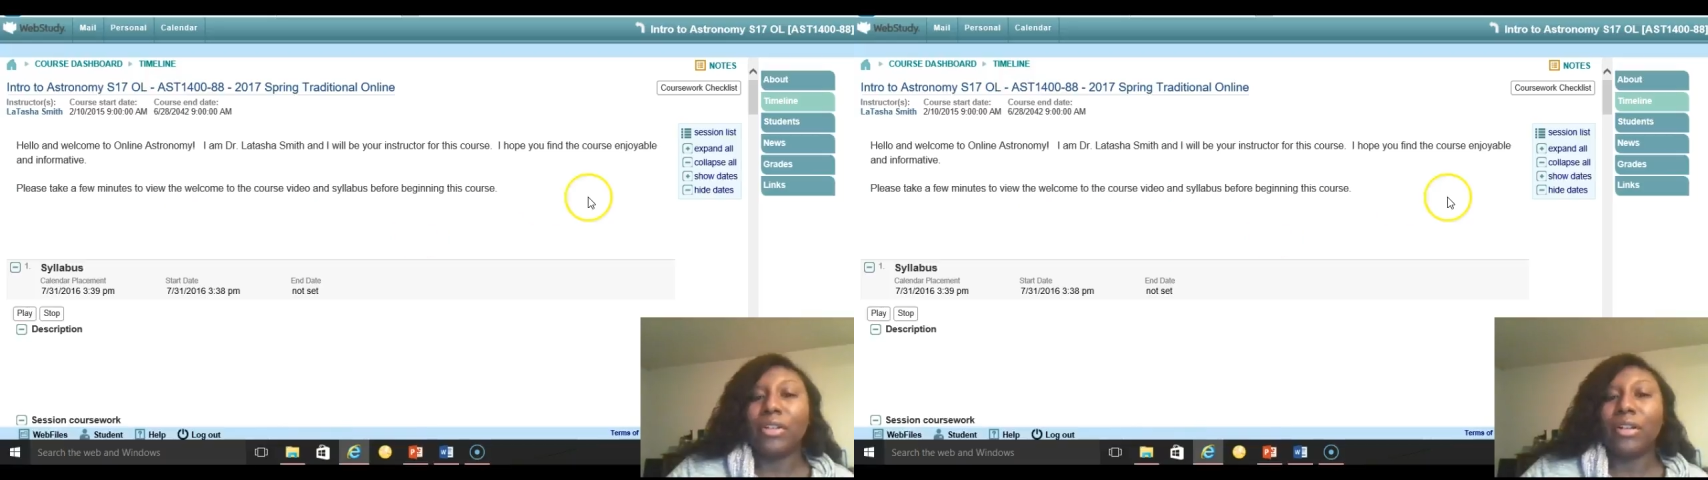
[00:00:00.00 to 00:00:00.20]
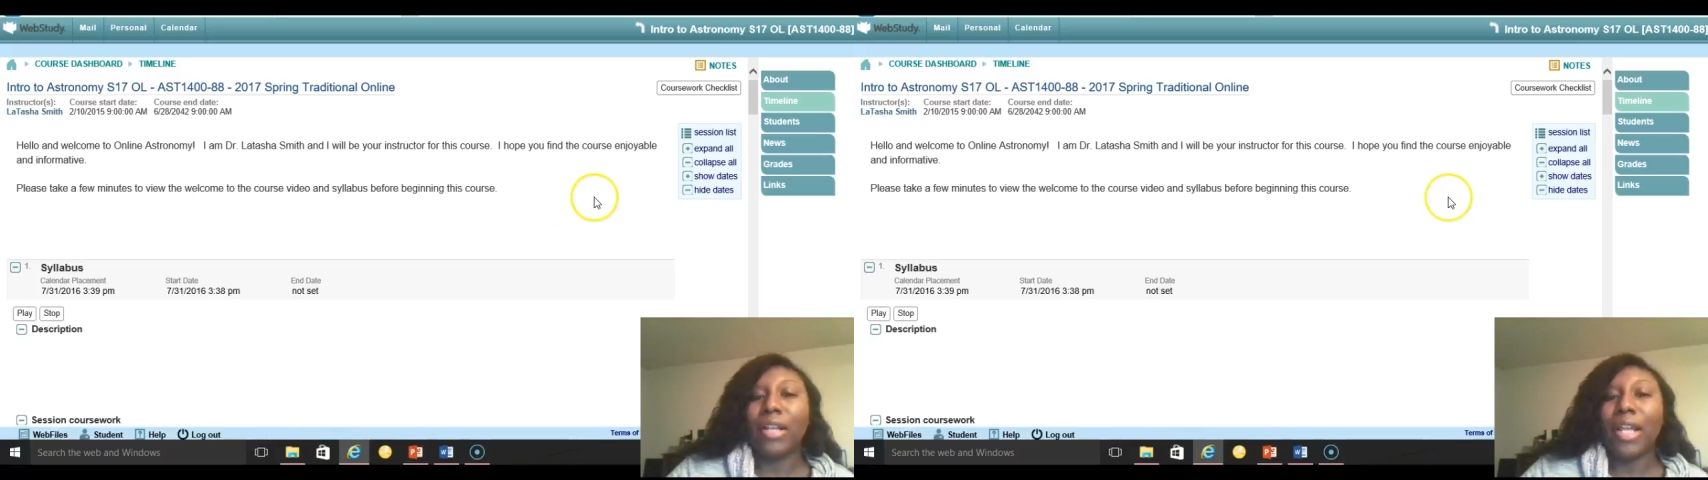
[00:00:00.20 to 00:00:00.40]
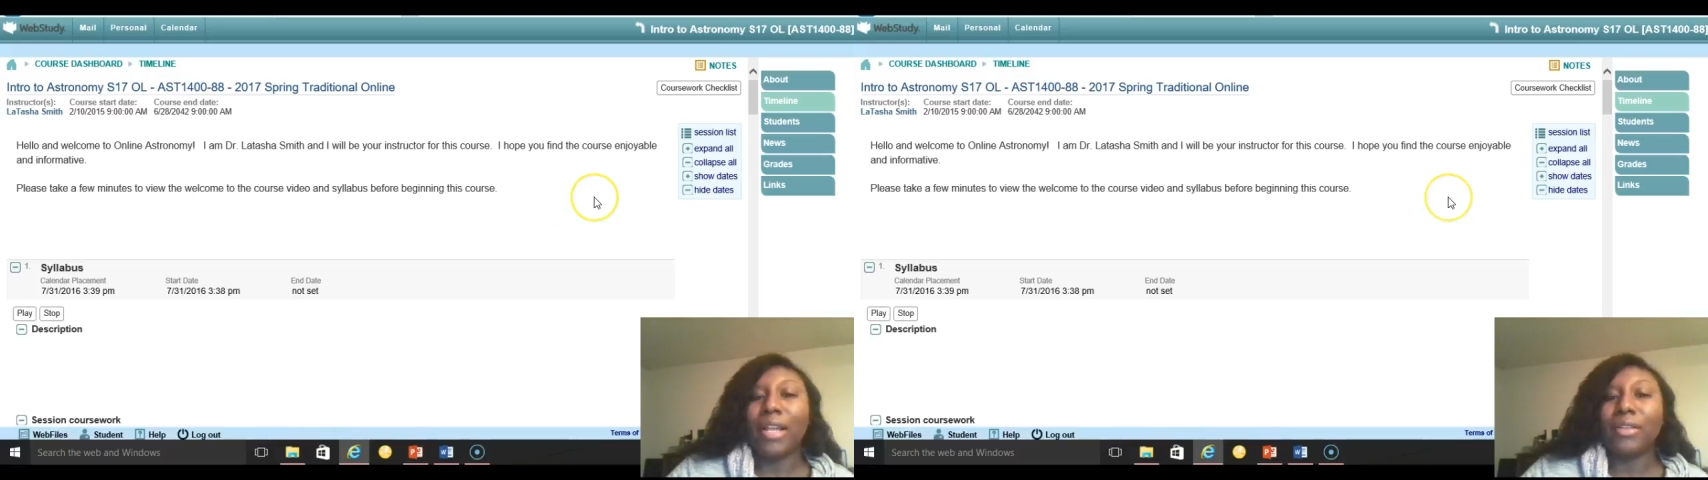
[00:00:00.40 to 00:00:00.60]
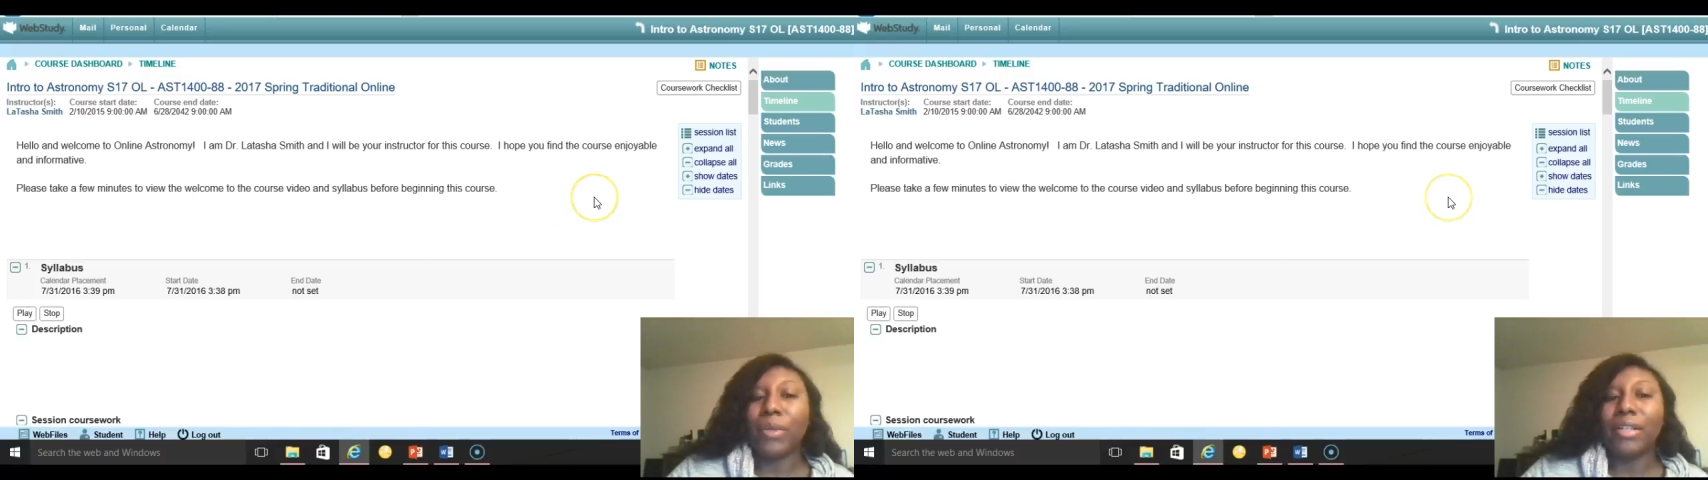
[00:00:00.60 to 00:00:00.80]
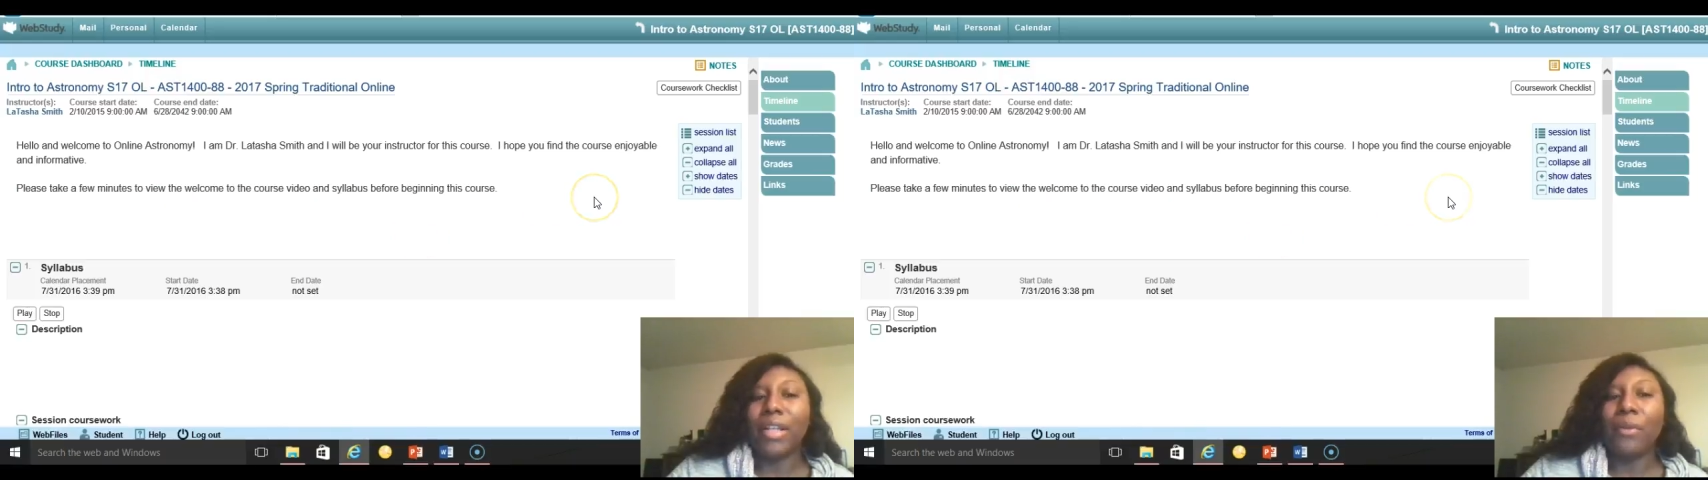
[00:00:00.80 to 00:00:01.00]
to the class
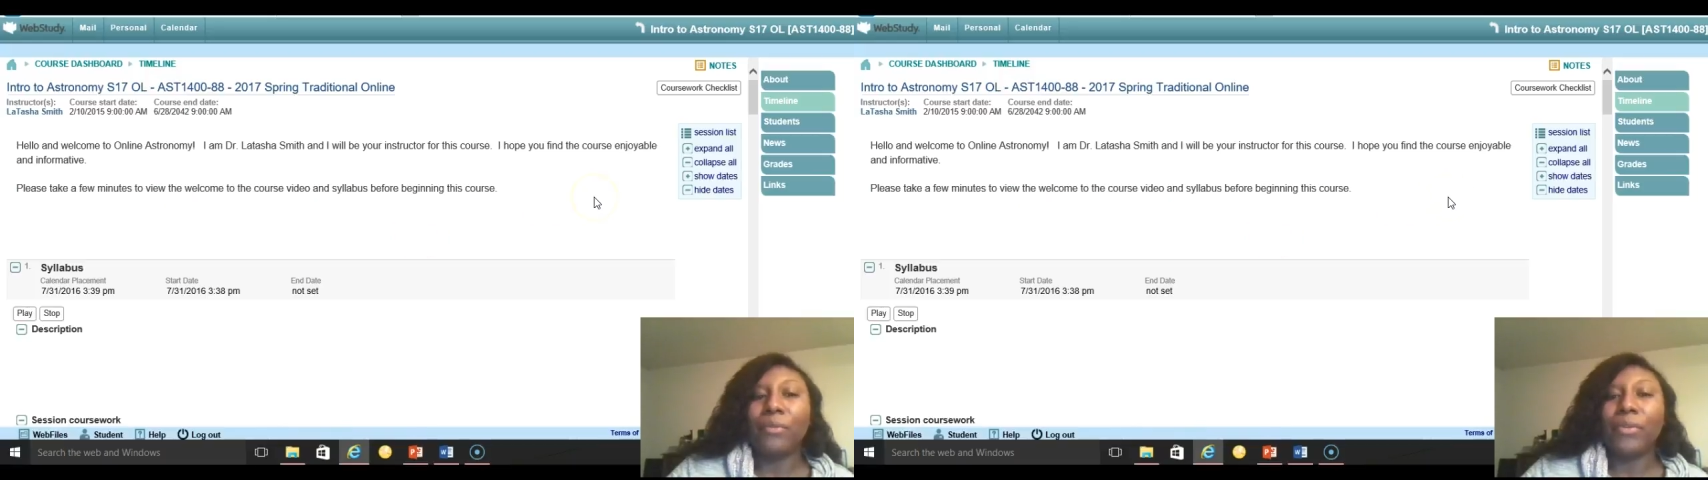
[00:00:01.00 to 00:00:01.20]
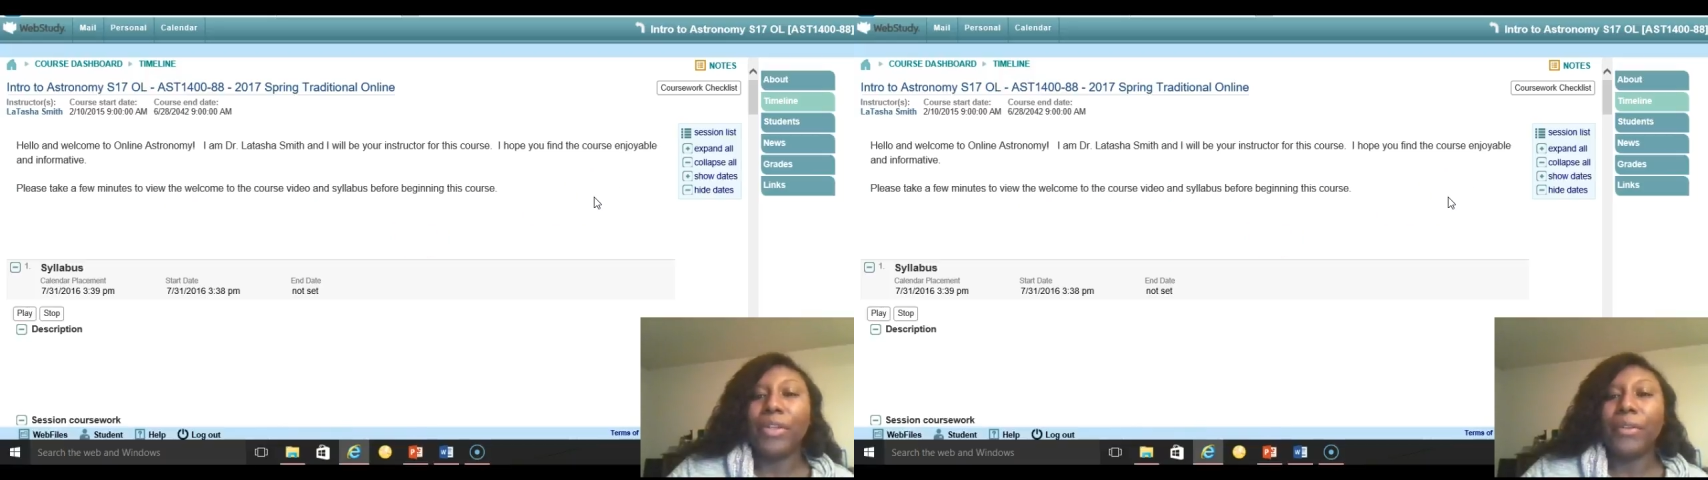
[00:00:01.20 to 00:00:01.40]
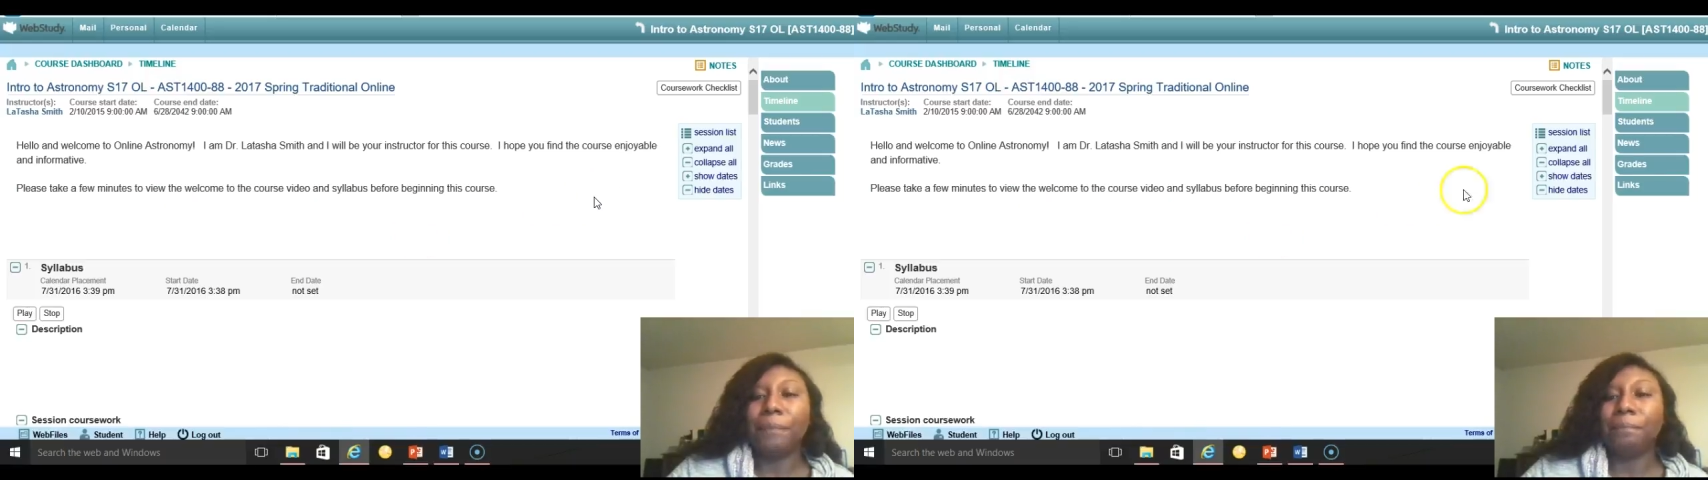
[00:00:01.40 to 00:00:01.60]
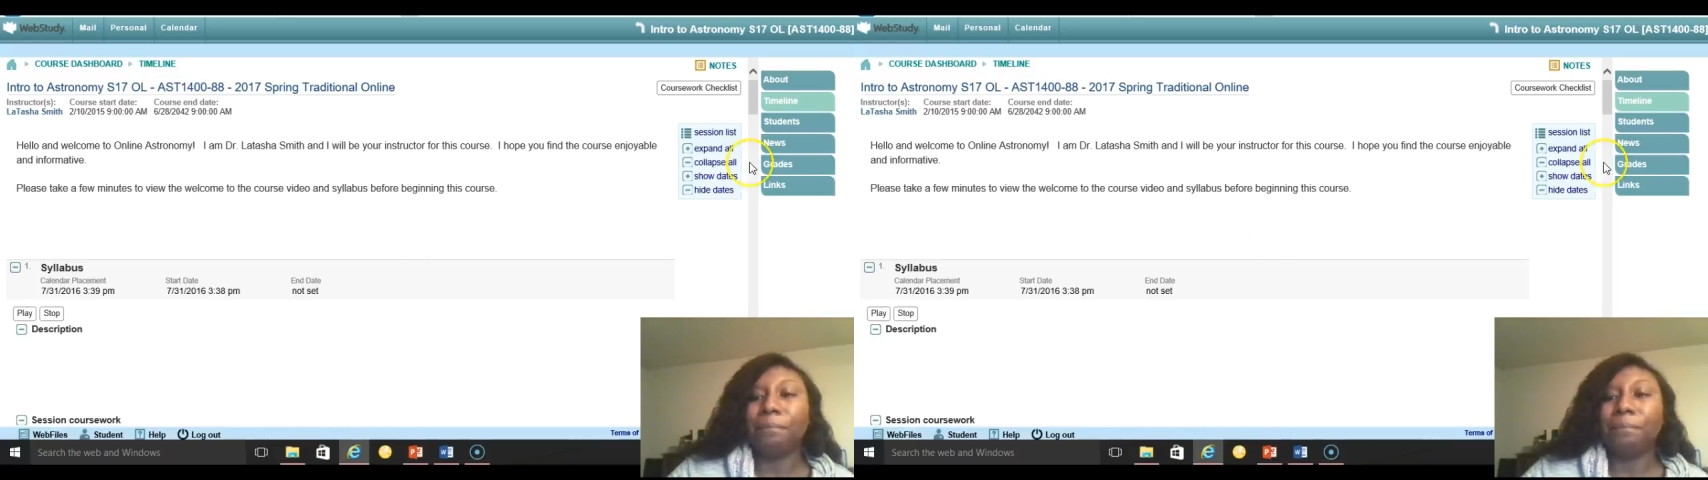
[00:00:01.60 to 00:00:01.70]
written out for you.